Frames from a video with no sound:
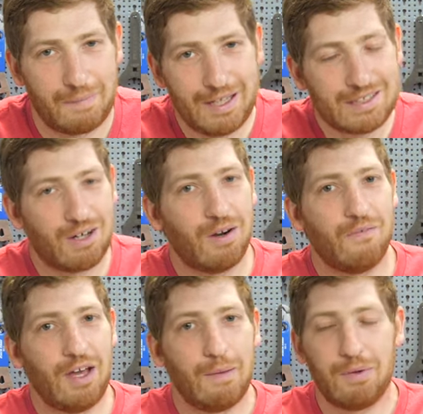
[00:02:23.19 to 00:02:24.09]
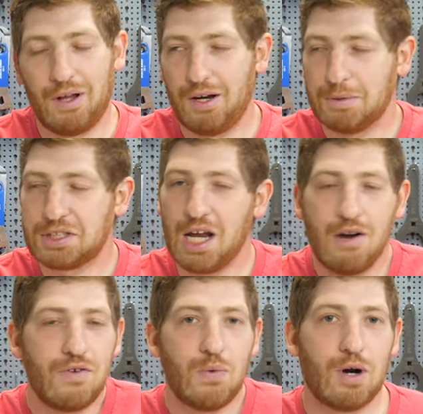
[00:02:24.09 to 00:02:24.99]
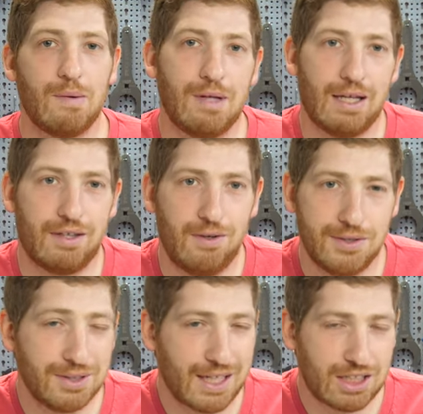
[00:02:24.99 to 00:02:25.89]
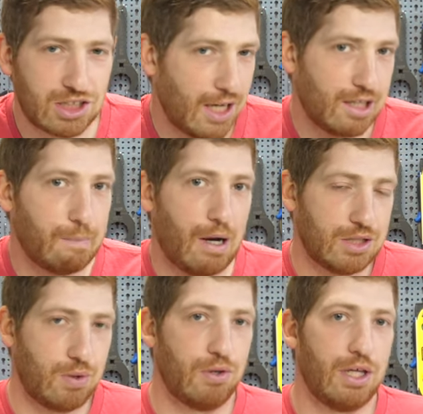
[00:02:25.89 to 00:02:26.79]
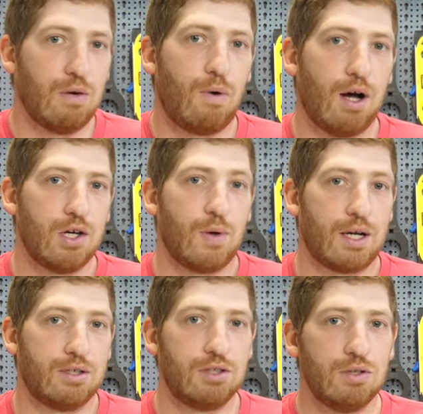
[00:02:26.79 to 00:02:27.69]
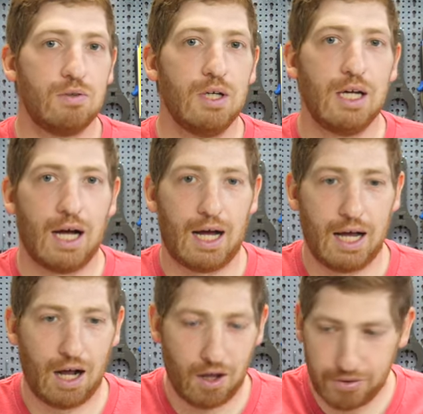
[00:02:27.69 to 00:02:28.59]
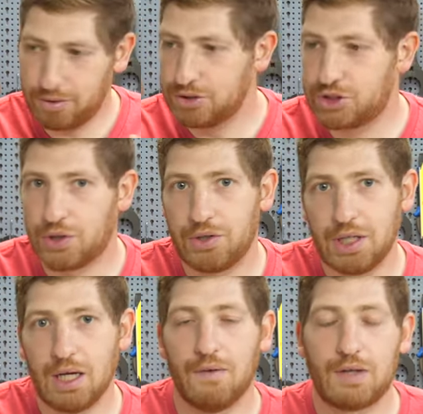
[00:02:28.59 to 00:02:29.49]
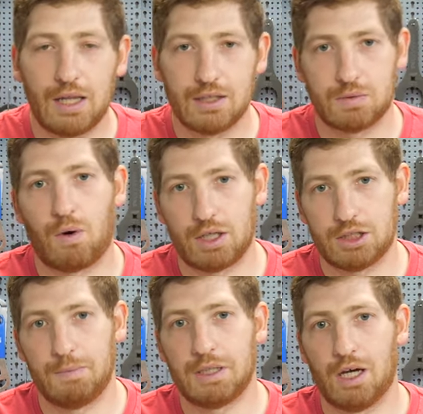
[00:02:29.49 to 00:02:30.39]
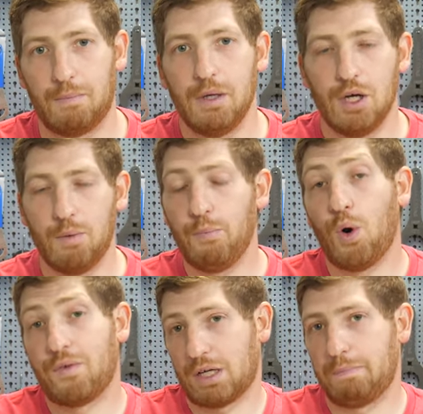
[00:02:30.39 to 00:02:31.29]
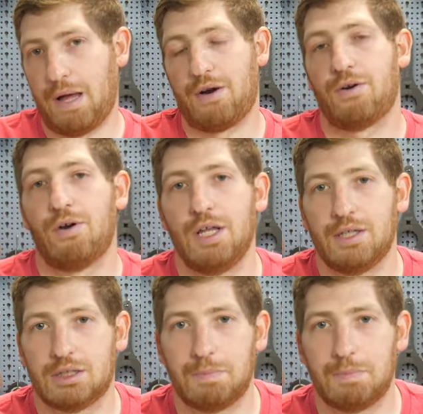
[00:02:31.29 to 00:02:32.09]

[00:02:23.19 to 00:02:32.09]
I mean, these are available almost every wearable out there. This is like a check the box sort of thing Wahoo had to do on their journey of getting this watch to become more of a competitor in this